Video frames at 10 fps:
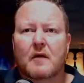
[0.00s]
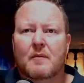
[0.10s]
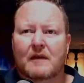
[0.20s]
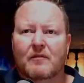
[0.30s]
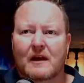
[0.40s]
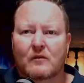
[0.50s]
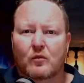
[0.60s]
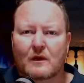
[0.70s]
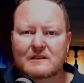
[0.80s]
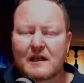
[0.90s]
but if I
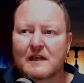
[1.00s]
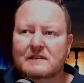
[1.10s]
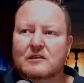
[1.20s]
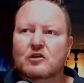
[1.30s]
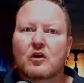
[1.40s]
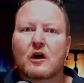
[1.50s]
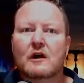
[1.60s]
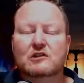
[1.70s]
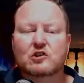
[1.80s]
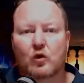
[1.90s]
once I listened to
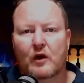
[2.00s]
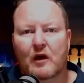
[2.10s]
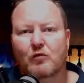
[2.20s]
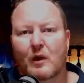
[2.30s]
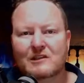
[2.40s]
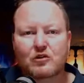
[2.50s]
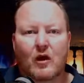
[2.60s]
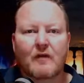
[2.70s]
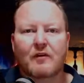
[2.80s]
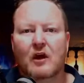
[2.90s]
her story of what's
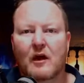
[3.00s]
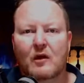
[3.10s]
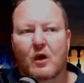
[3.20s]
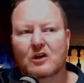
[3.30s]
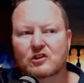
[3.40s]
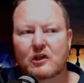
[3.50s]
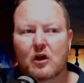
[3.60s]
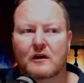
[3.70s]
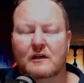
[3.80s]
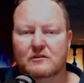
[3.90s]
driving her and why she
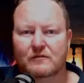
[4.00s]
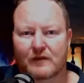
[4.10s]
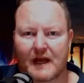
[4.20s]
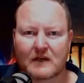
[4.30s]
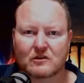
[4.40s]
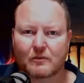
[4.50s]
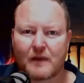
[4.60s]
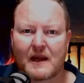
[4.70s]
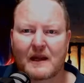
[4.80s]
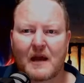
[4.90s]
got into financial
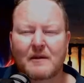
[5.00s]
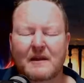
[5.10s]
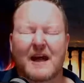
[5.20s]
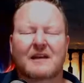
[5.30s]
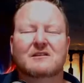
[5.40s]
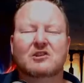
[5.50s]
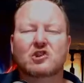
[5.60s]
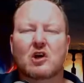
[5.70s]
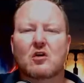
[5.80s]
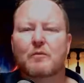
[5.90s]
planning, I mean that is
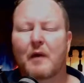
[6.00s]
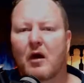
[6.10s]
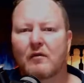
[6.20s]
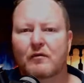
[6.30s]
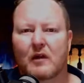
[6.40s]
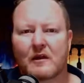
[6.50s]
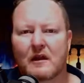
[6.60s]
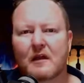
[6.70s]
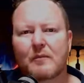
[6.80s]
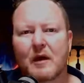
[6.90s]
so powerful. I
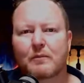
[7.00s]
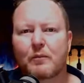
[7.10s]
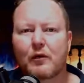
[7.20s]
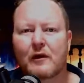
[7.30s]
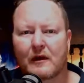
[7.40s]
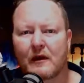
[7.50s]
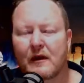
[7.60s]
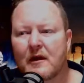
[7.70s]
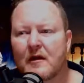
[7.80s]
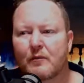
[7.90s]
think about Puli.
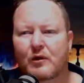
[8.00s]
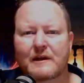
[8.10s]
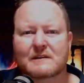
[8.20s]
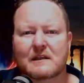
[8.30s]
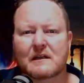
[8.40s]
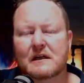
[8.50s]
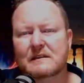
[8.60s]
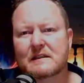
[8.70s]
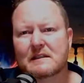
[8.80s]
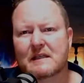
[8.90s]
Puli is a
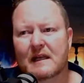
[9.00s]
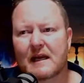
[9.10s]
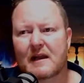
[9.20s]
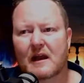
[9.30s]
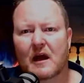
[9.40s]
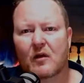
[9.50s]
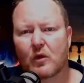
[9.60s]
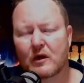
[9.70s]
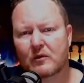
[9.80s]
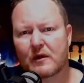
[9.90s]
is, is a lady that I worked